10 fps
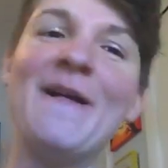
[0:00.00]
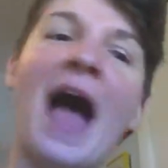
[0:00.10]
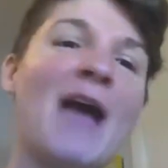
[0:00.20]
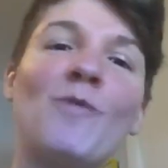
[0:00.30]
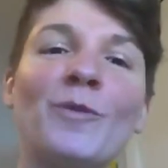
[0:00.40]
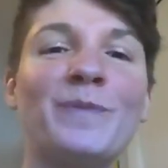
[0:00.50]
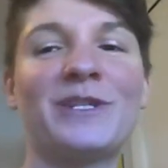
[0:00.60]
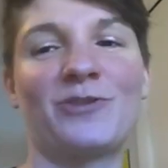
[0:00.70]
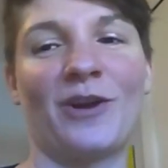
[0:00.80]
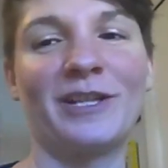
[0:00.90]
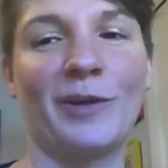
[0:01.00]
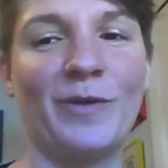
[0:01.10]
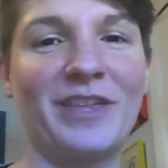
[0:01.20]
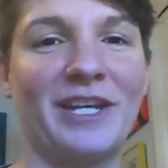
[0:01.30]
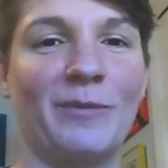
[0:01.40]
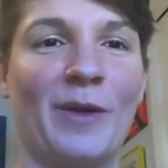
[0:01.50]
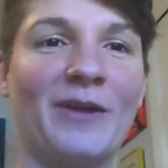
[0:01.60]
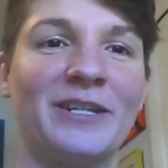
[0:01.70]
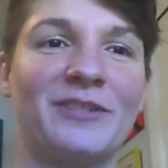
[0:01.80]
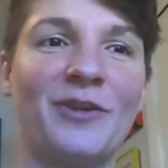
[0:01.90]
I won't be struggling with eating
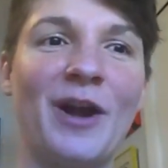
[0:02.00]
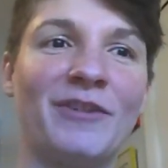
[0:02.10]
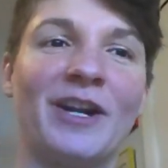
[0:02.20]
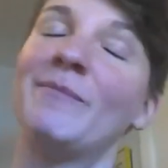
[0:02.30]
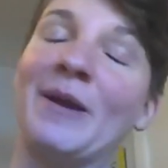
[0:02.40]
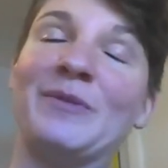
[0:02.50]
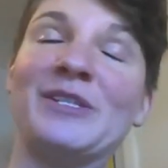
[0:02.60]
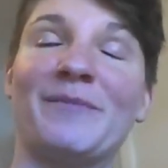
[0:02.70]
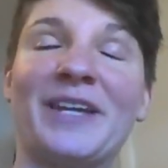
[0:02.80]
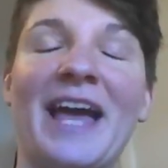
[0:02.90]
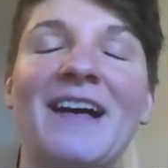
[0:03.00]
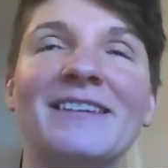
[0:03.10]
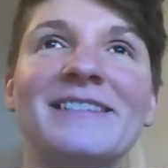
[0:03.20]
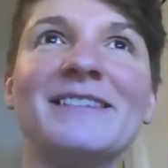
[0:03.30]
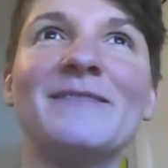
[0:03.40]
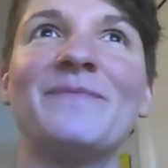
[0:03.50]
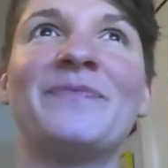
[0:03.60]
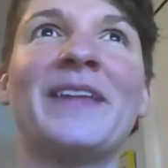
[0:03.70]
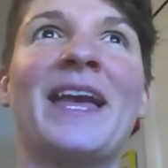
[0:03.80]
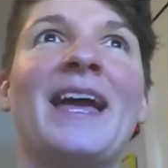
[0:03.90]
brownies forever. It might be something else.
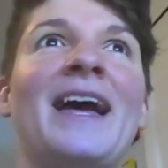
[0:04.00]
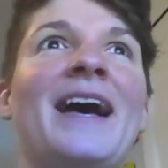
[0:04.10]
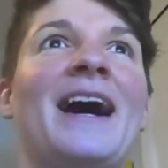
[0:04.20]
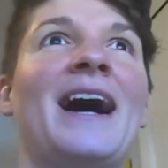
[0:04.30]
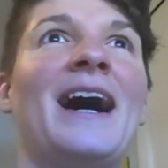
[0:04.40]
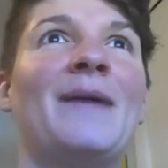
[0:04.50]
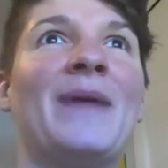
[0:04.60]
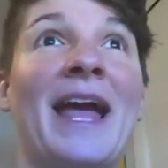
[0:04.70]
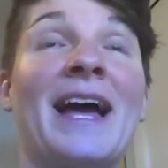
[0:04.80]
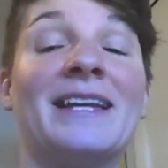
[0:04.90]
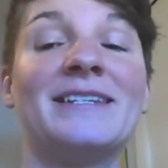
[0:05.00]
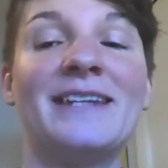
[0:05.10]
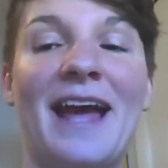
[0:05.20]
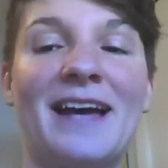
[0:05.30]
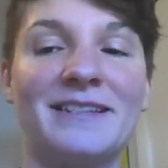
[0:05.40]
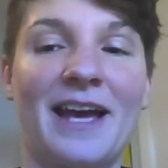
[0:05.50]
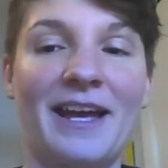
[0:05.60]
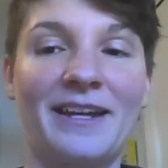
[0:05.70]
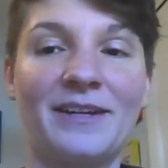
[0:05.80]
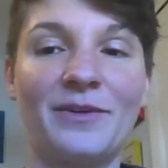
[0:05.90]
Um, and as
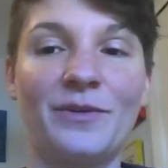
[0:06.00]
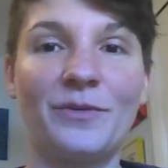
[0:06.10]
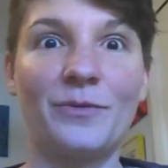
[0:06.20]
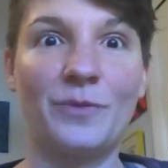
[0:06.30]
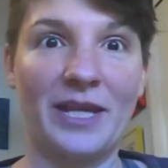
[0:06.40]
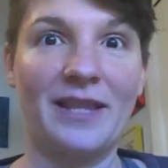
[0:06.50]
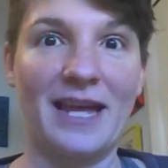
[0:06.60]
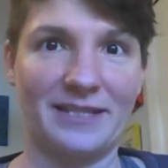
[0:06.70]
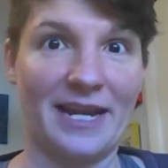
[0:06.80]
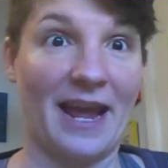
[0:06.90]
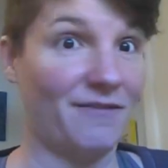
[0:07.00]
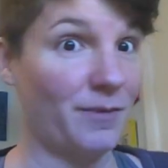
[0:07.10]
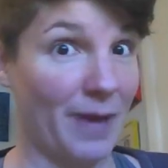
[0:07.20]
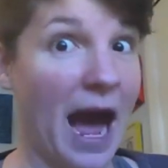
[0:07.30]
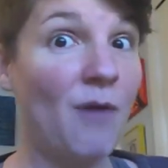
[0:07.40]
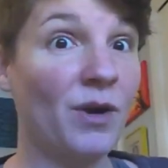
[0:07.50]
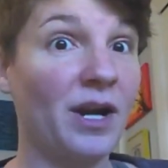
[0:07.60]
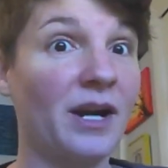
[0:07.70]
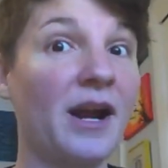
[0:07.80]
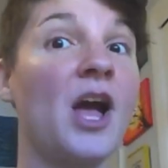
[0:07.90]
I realize that I have the
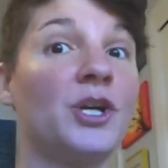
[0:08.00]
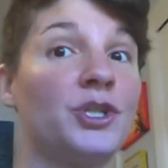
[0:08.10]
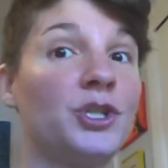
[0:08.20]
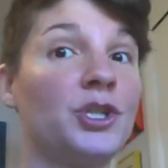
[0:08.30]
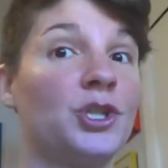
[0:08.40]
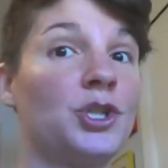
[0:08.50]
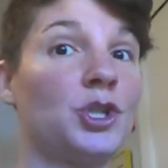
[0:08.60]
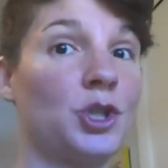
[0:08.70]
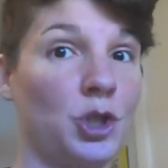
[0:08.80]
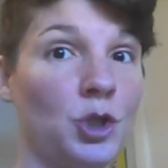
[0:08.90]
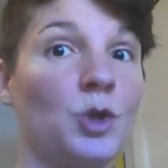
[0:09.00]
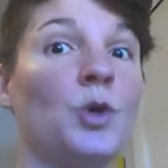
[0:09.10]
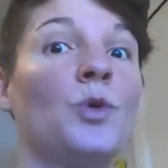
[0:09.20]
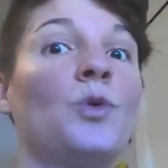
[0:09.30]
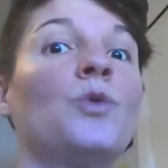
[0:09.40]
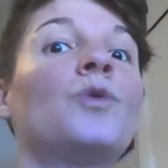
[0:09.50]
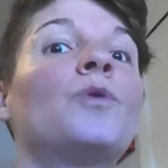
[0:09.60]
power to